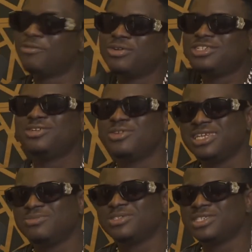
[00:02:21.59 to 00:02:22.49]
one
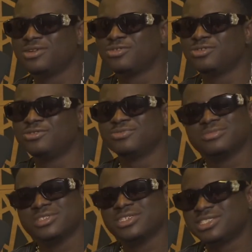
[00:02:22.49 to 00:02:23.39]
day myself go
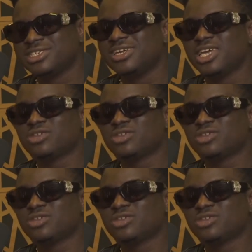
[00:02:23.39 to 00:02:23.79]
sing.